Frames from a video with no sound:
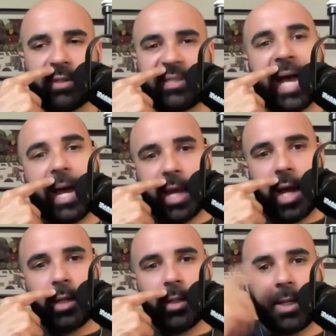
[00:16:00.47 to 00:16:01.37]

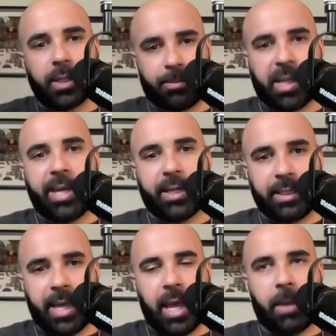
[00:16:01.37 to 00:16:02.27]
Zion in the
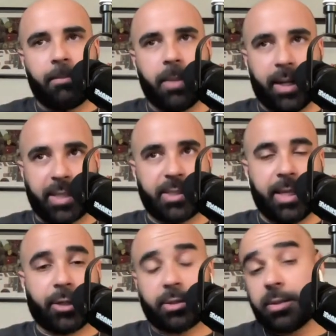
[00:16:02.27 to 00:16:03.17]
play-in game against Lakers.